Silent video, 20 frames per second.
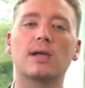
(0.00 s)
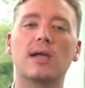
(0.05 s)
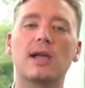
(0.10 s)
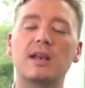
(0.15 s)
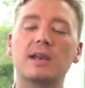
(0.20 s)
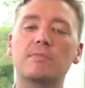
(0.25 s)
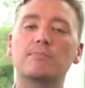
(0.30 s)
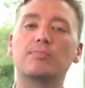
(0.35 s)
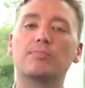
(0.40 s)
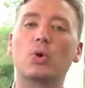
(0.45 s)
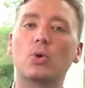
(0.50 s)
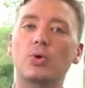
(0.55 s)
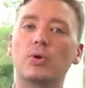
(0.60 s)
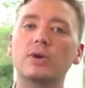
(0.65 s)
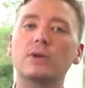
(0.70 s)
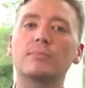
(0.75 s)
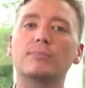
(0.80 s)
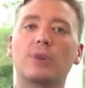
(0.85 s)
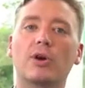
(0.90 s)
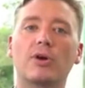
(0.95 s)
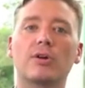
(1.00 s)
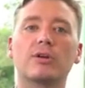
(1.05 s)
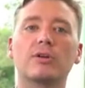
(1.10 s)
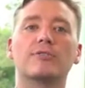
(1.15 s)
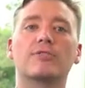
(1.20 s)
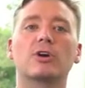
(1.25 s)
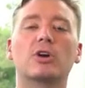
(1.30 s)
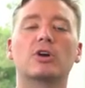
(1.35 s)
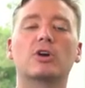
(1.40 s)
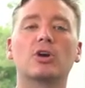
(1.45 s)
an important part
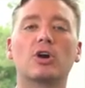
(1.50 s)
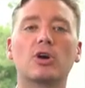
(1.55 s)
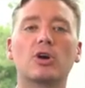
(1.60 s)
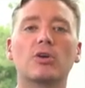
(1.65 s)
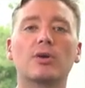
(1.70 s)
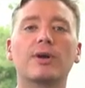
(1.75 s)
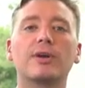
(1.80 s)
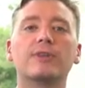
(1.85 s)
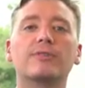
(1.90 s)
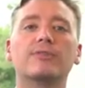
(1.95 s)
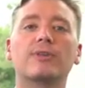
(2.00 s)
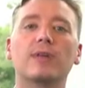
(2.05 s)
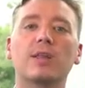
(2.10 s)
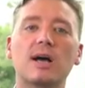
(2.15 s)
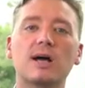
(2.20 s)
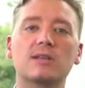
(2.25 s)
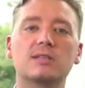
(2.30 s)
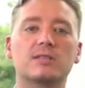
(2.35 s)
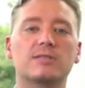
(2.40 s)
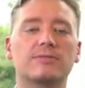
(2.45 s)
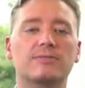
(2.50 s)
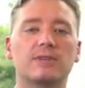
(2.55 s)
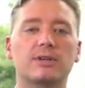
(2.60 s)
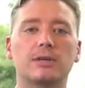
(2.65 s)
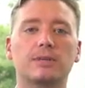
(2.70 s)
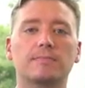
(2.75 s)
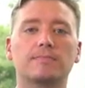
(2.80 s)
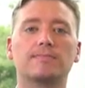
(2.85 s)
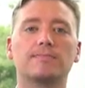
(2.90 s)
of our current philosophy.